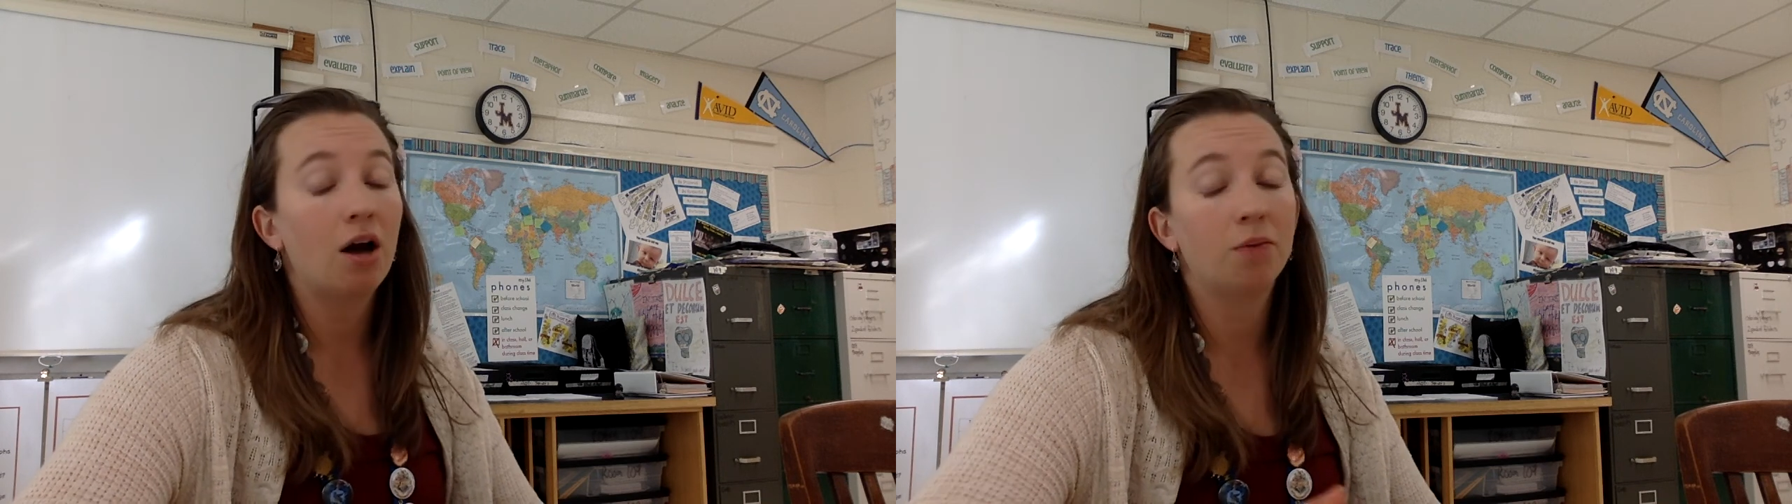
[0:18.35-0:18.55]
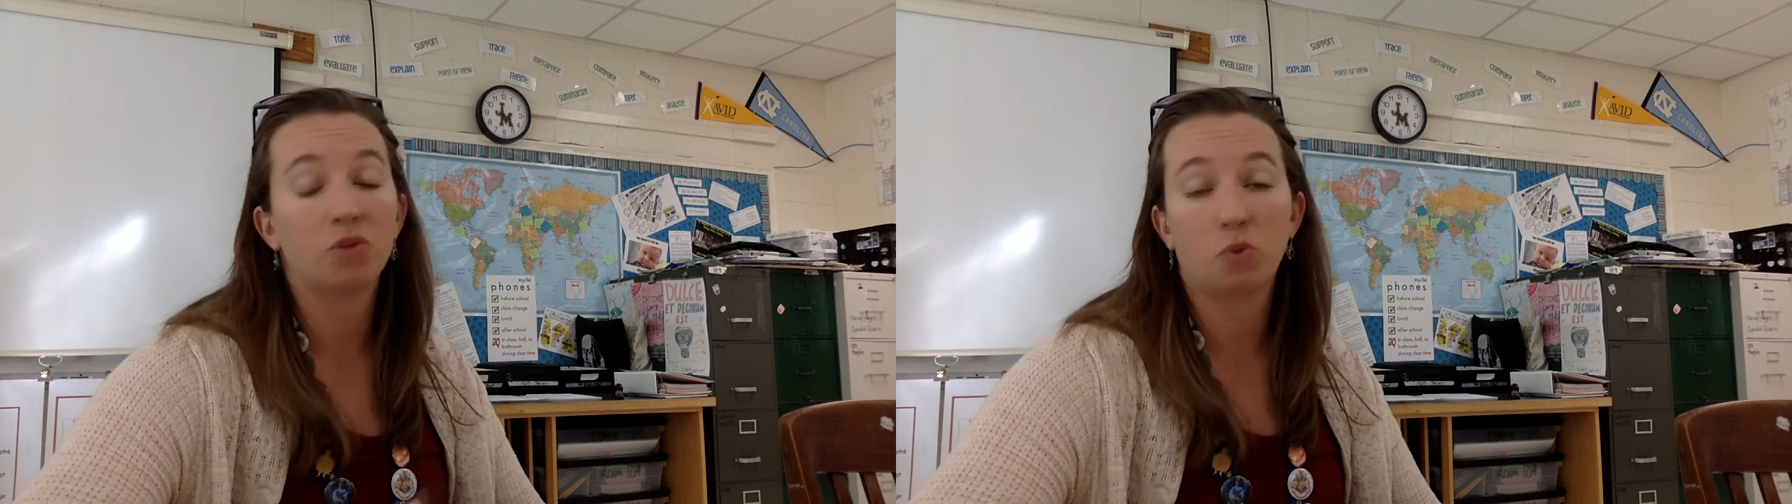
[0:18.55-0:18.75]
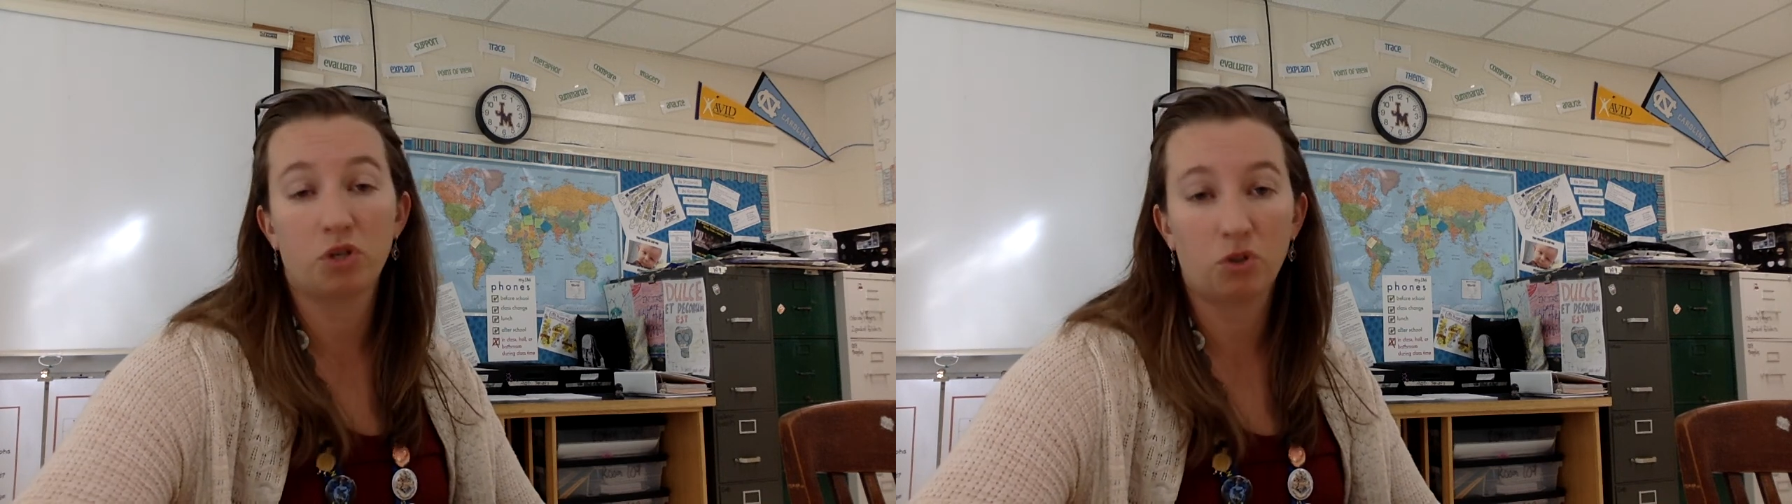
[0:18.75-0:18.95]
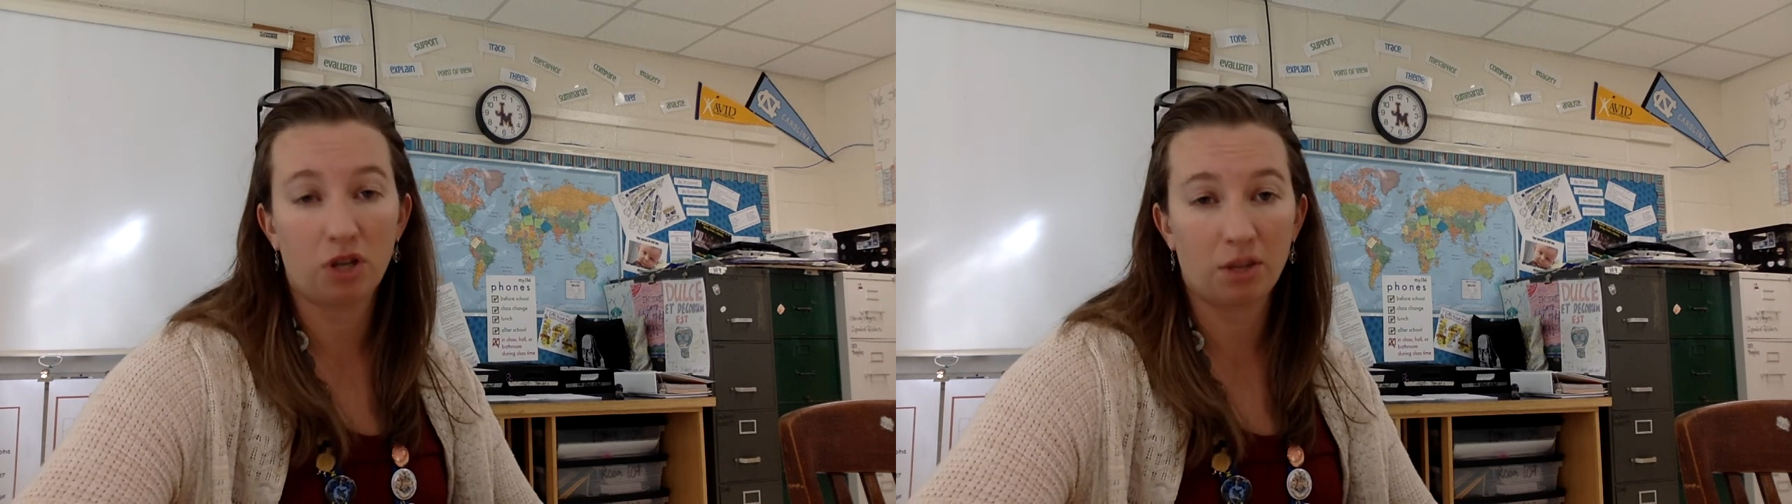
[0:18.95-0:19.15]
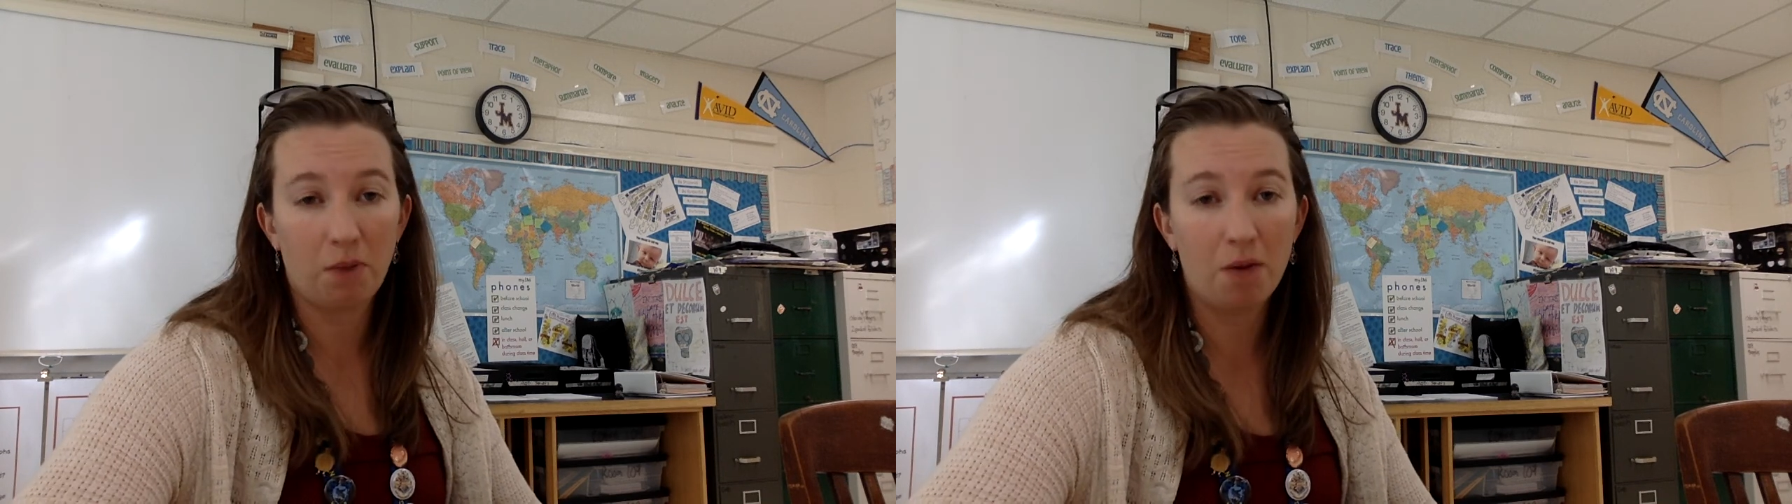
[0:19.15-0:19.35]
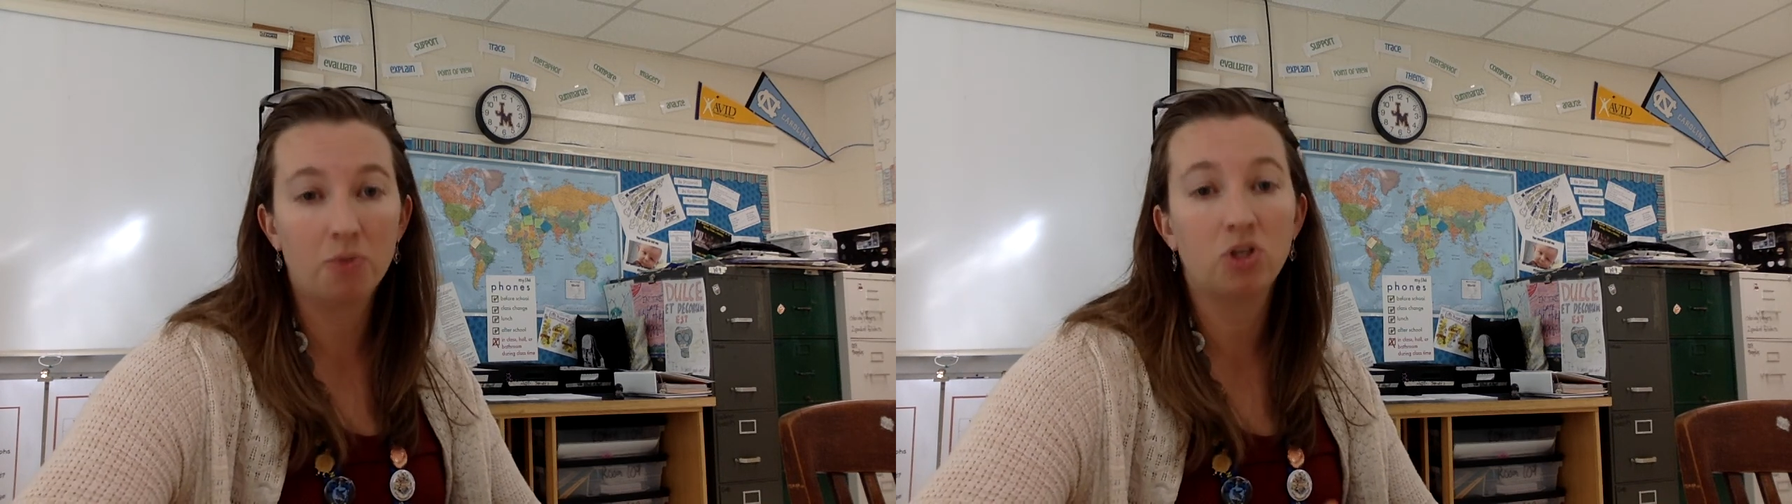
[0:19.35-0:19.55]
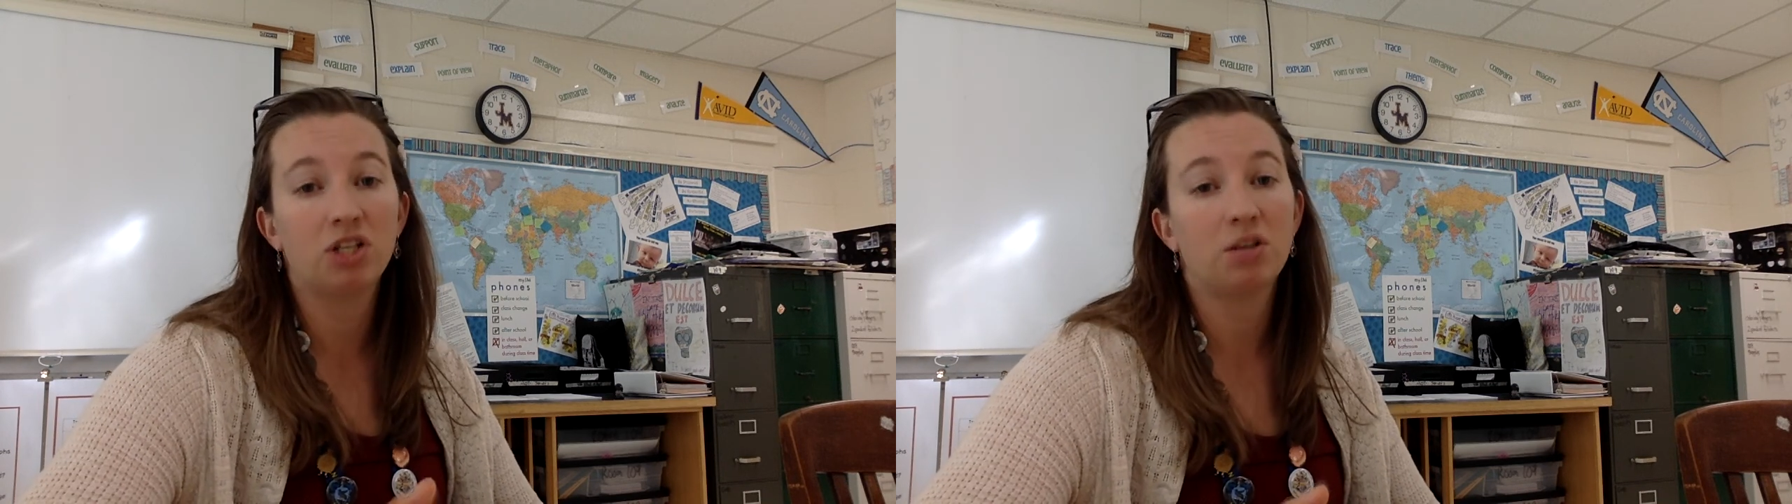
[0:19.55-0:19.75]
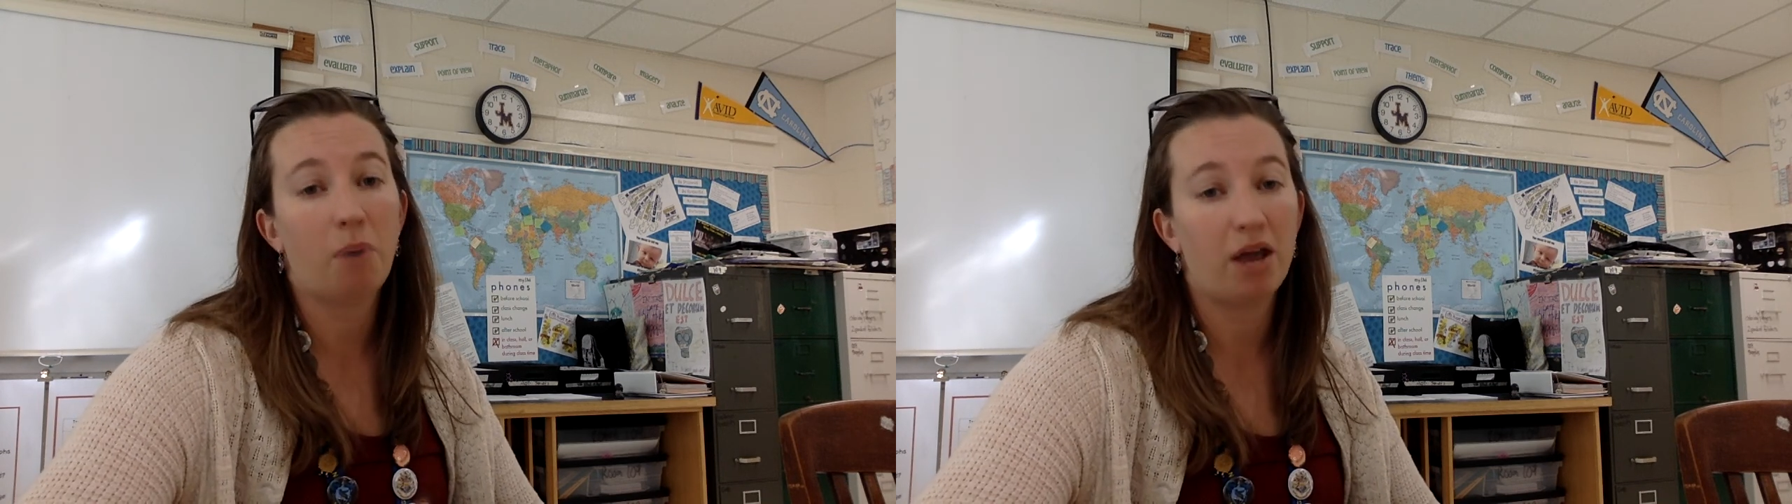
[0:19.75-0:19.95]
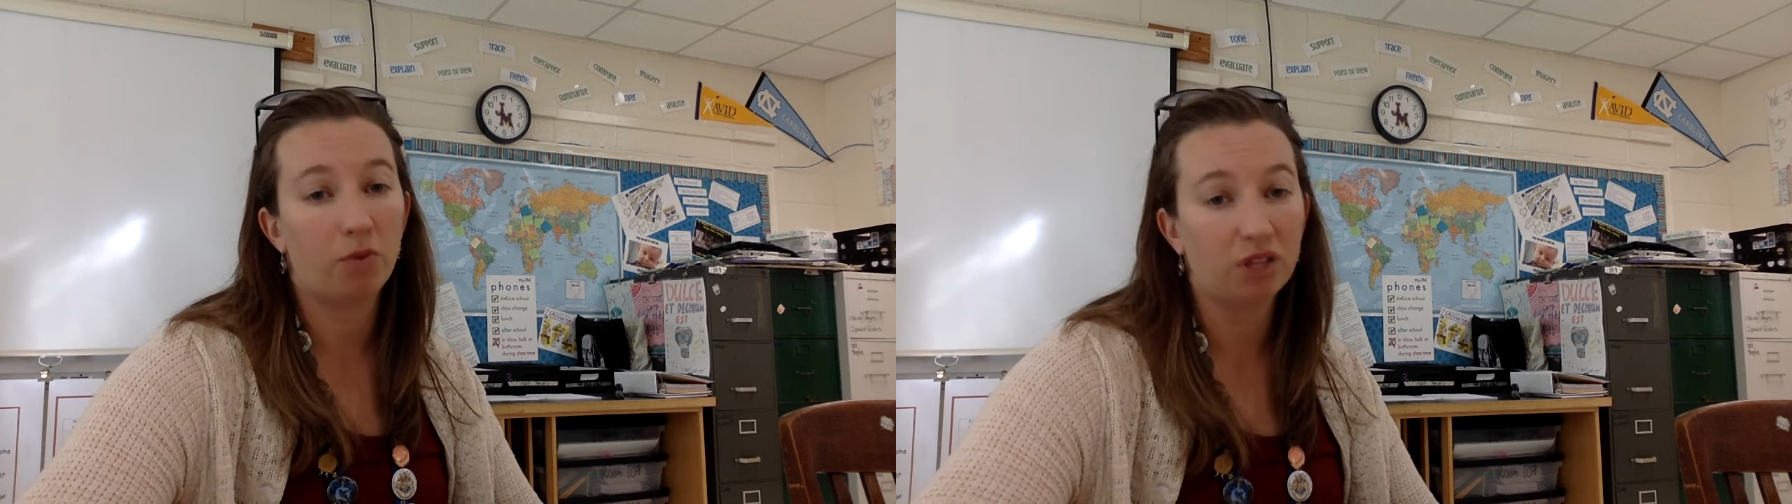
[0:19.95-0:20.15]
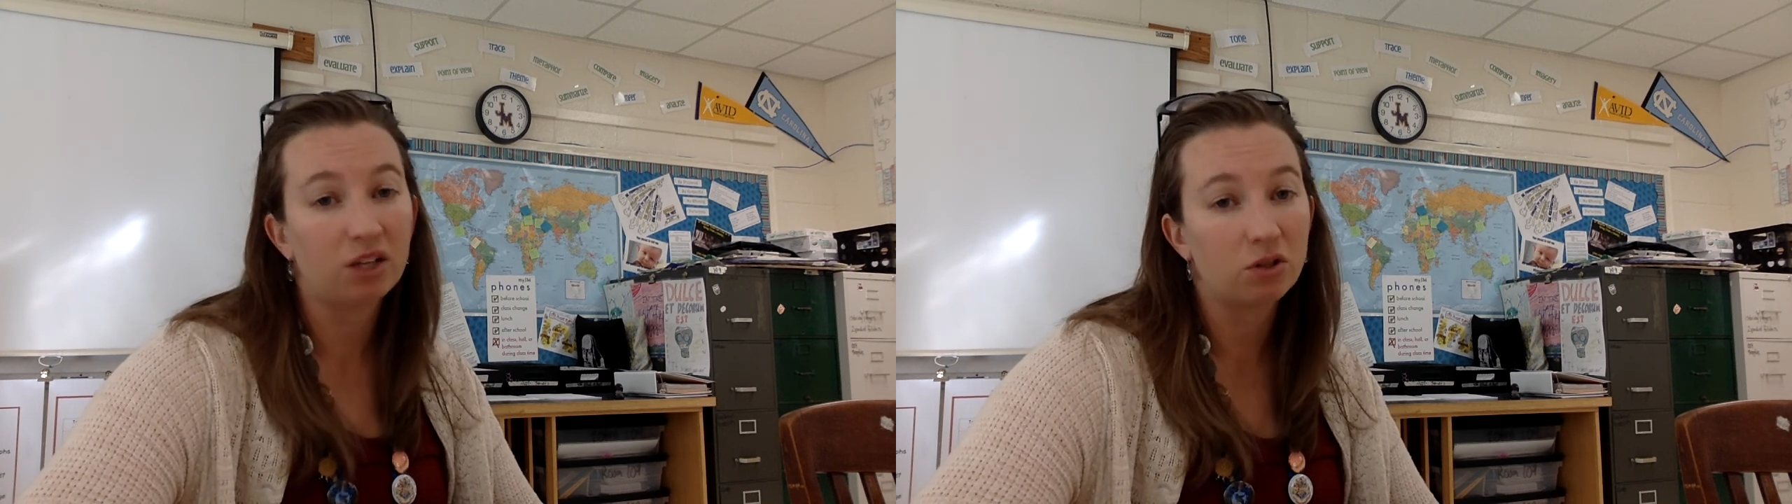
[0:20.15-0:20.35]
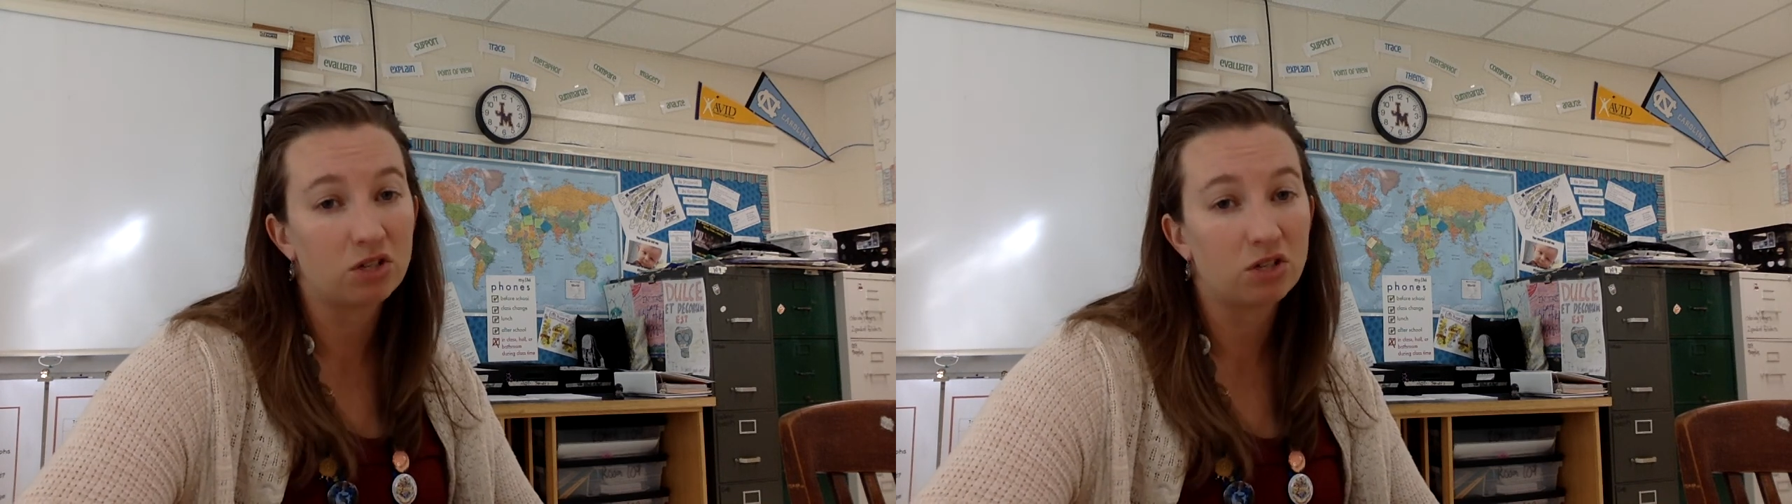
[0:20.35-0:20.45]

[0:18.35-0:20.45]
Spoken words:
So when you look them up, you need to pay really close